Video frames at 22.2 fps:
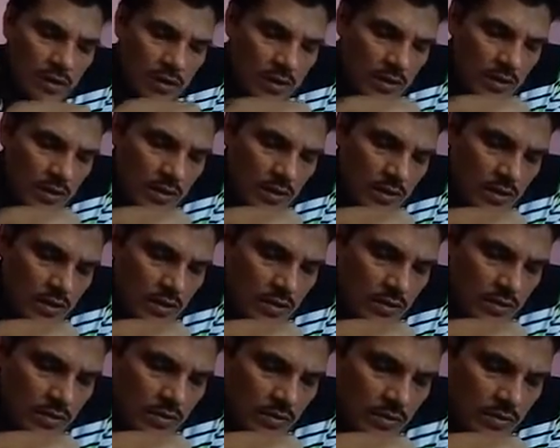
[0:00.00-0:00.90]

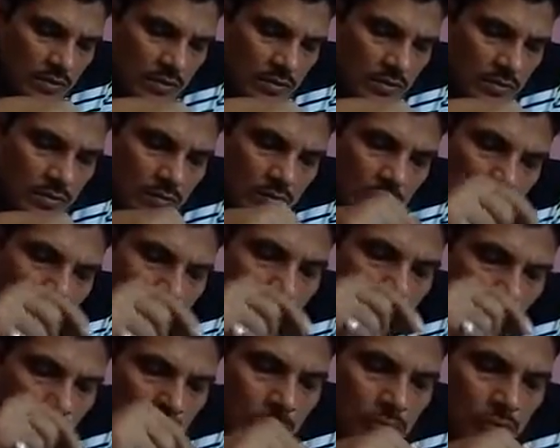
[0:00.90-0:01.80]
uh, what
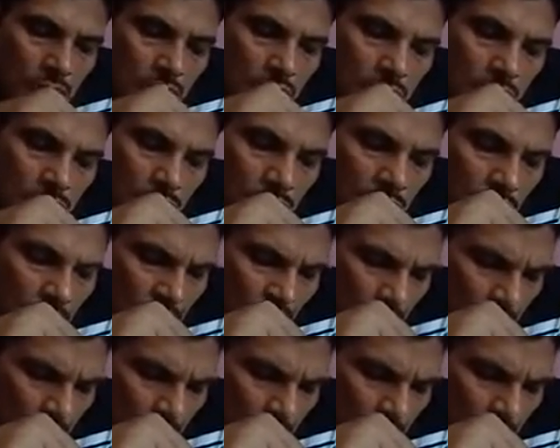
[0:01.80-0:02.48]
you have to do,